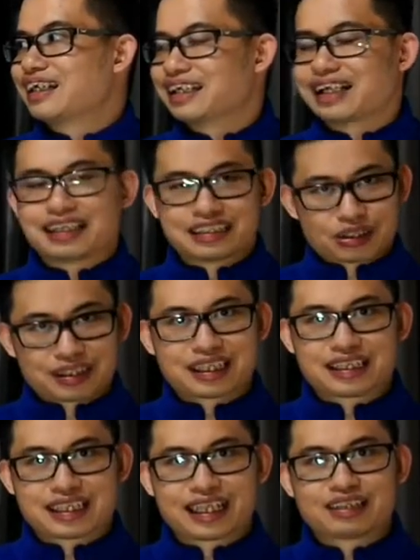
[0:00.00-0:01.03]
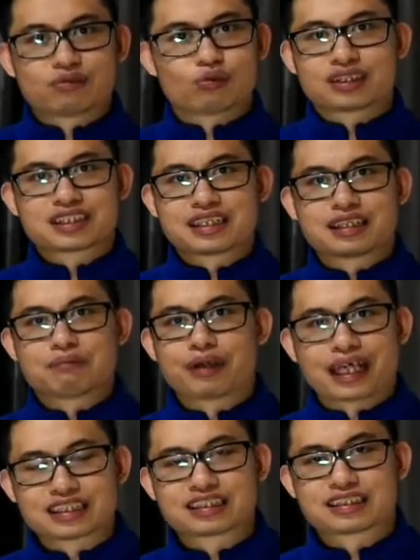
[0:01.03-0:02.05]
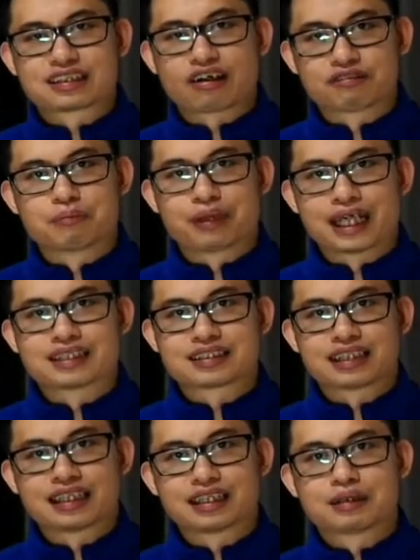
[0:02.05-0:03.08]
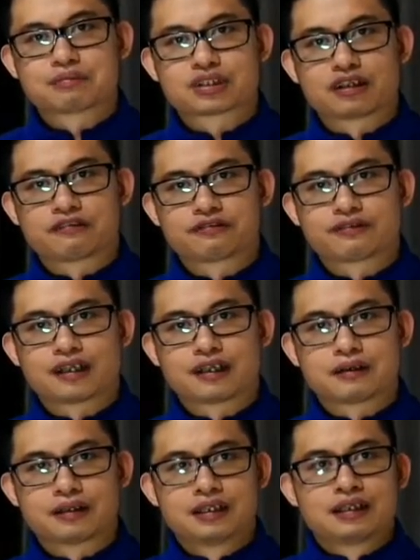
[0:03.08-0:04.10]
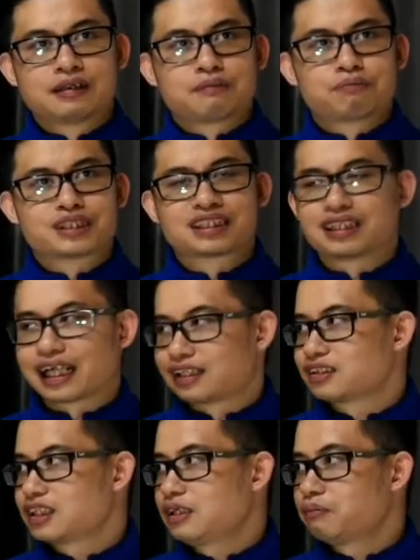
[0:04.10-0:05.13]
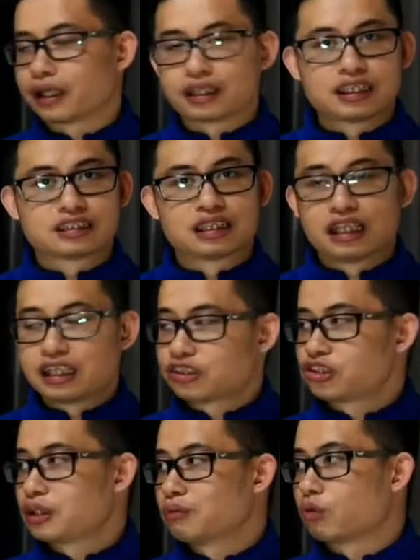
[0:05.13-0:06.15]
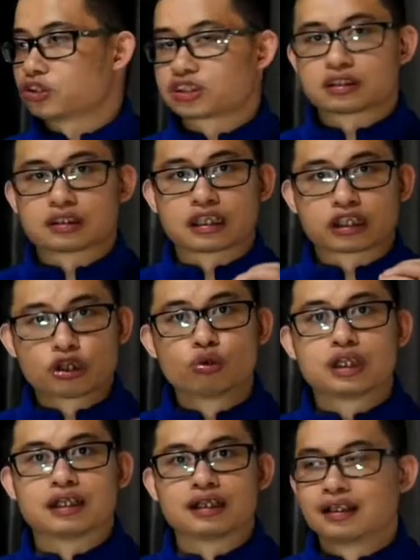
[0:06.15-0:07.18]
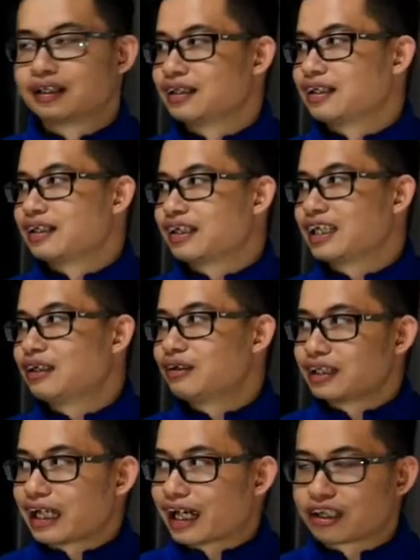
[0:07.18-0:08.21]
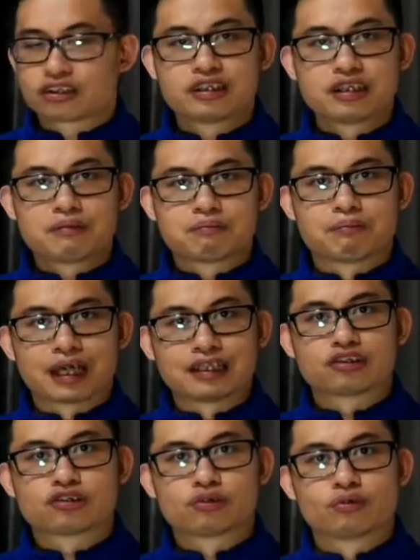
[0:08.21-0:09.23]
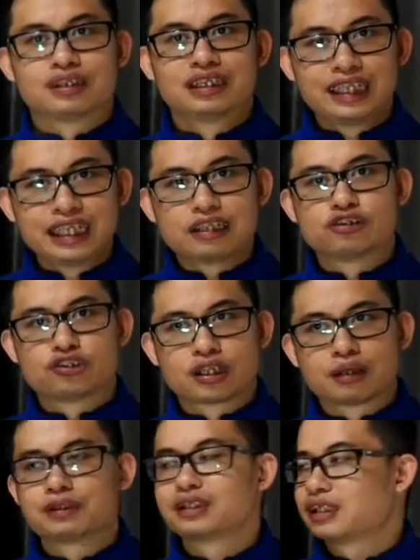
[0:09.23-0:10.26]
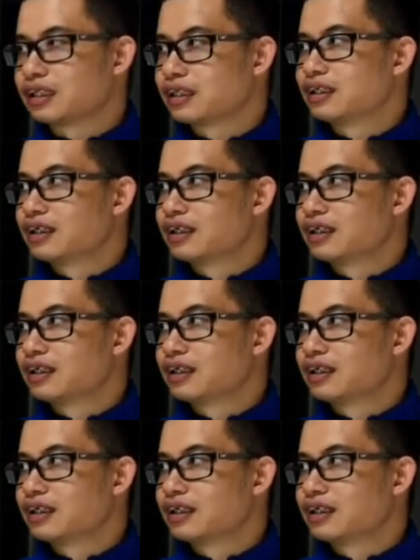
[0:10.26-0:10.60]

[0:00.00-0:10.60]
Yeah, it's on the other end, wasn't the best of the best in terms of personality, but his leadership was a killer. He actually managed to lead Germany.